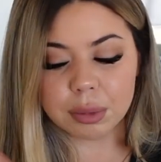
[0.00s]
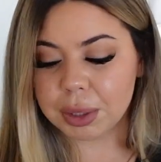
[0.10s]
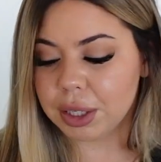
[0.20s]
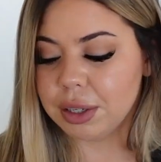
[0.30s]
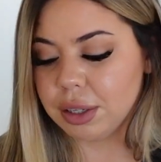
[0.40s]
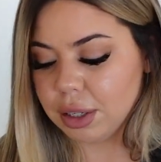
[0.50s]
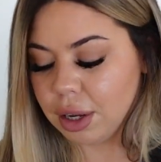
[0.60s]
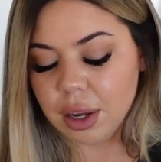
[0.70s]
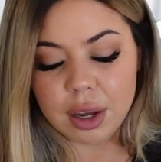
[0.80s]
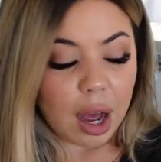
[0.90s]
because
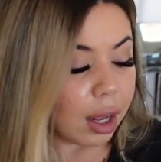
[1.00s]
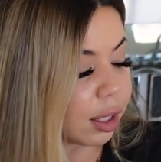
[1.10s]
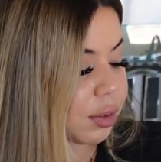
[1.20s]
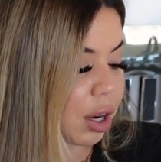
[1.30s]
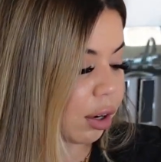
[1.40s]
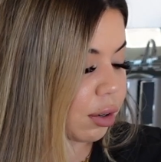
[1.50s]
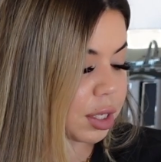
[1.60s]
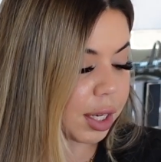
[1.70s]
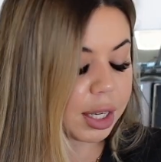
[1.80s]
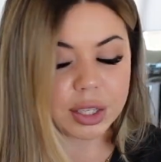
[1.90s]
I love tacos.
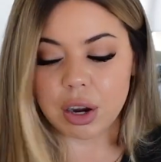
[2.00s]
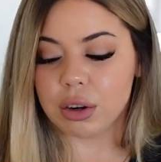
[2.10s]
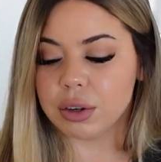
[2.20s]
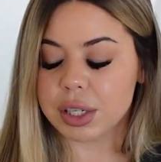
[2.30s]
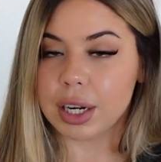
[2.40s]
I can eat tacos